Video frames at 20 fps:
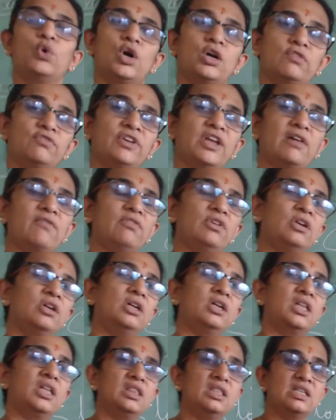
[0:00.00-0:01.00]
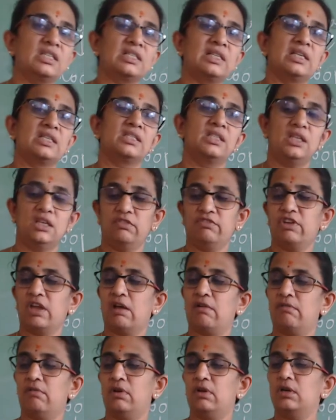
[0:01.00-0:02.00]
What we have learnt in this lesson, we
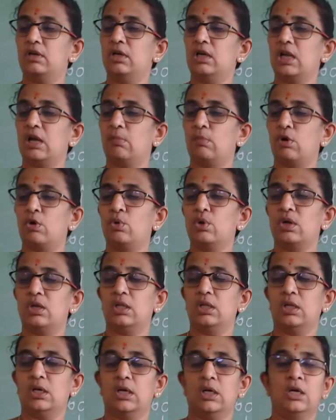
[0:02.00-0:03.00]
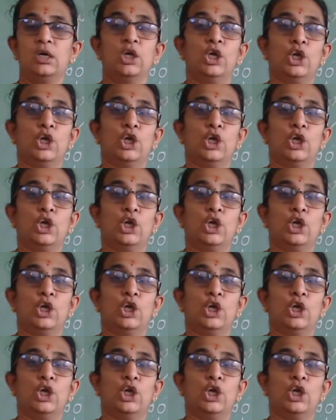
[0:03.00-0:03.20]
have learnt about the